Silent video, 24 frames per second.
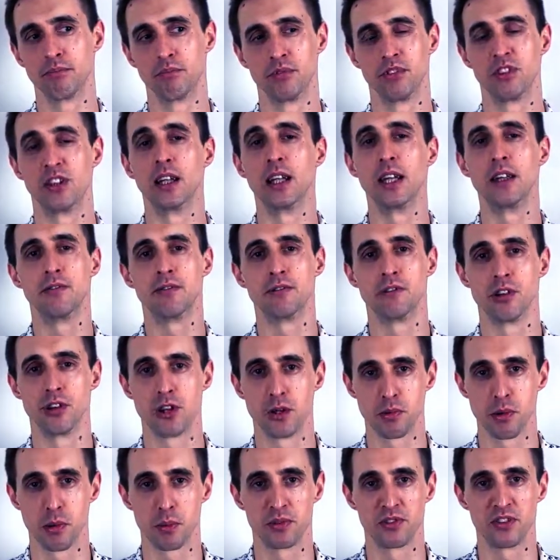deliver on the
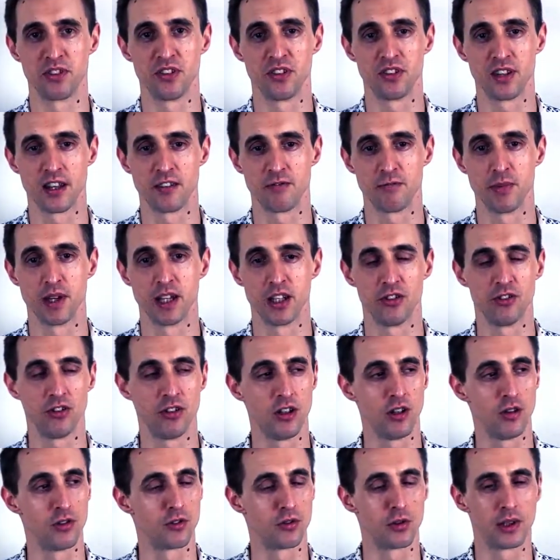promises they've made to
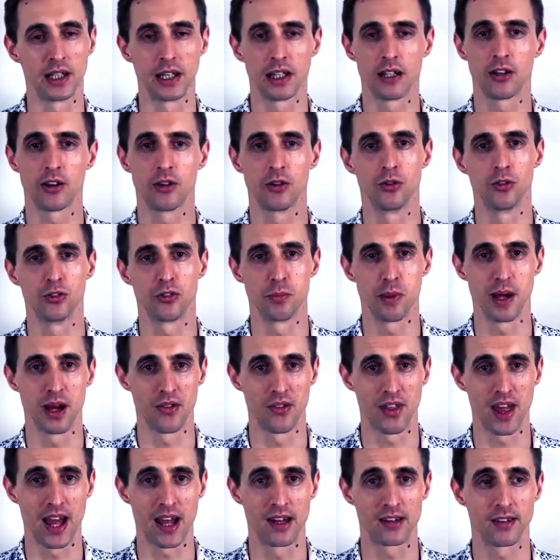you. So a little thought about
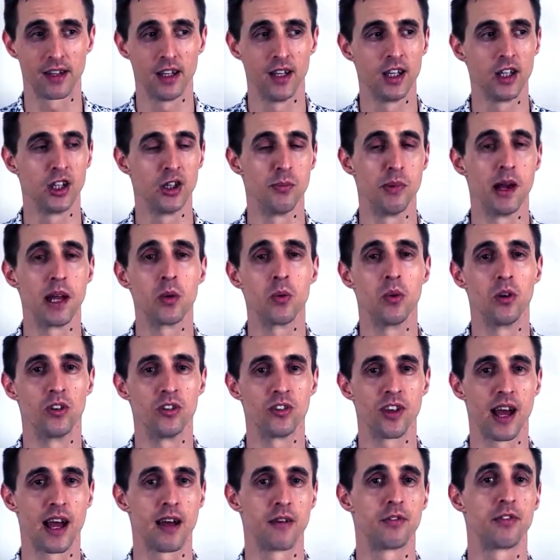that. You may want
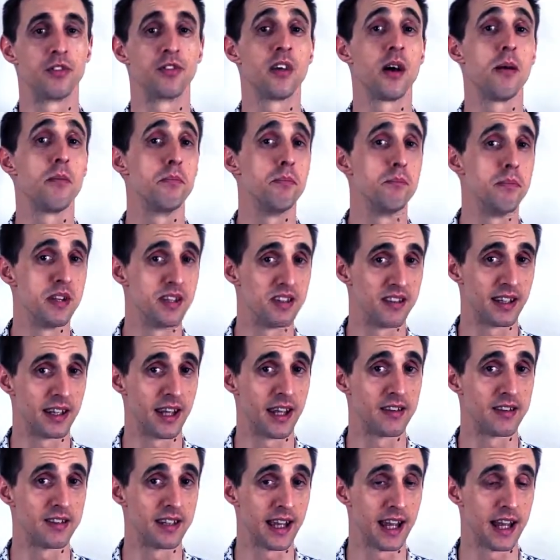to have some
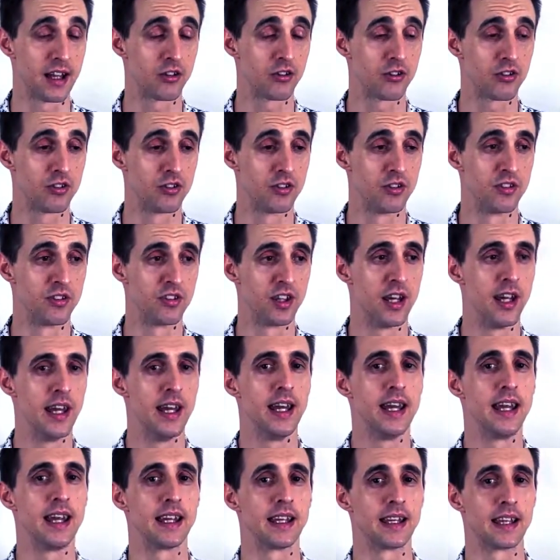mitigating actions
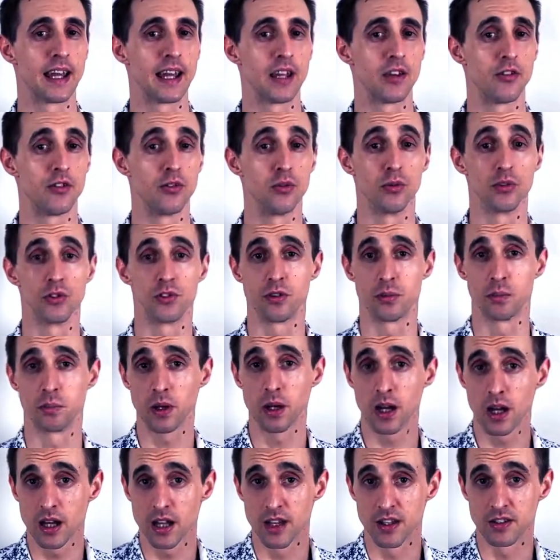in case your
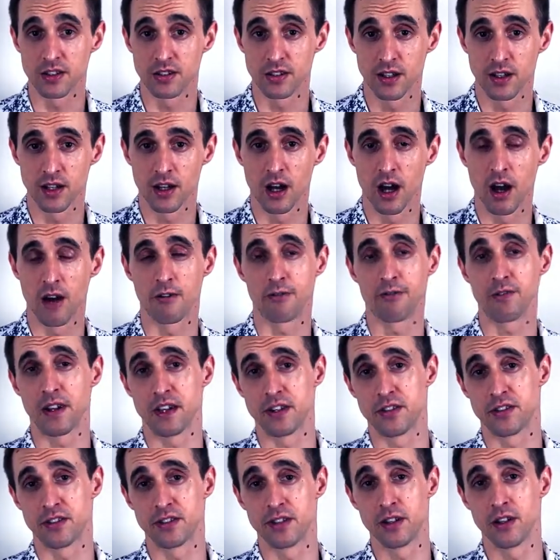suppliers are
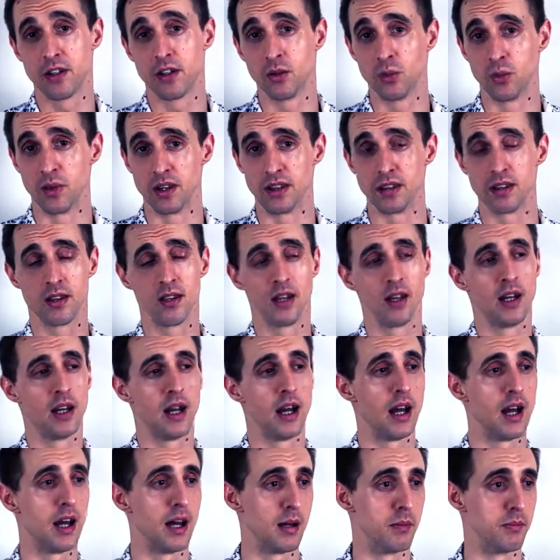faced with
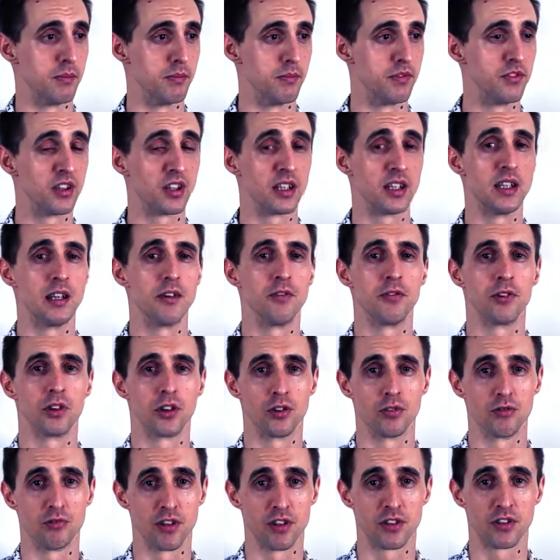
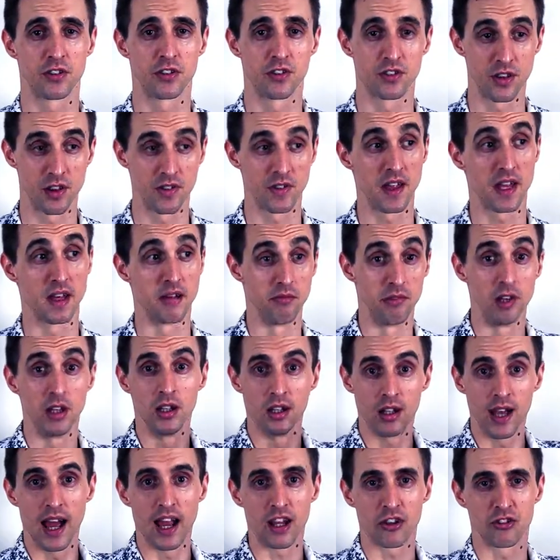significant risks that then
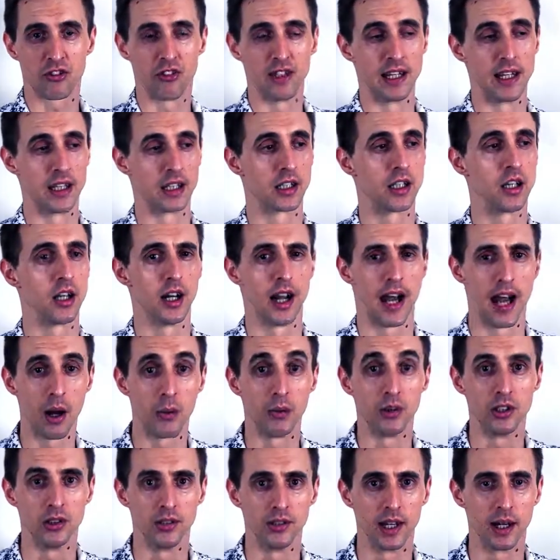actually occur. How
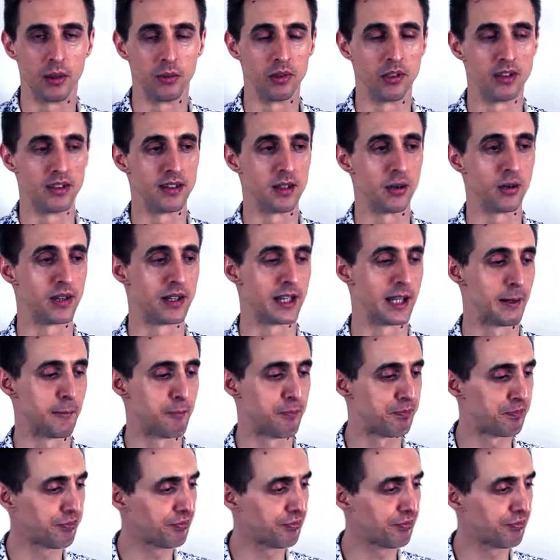will you deal with that?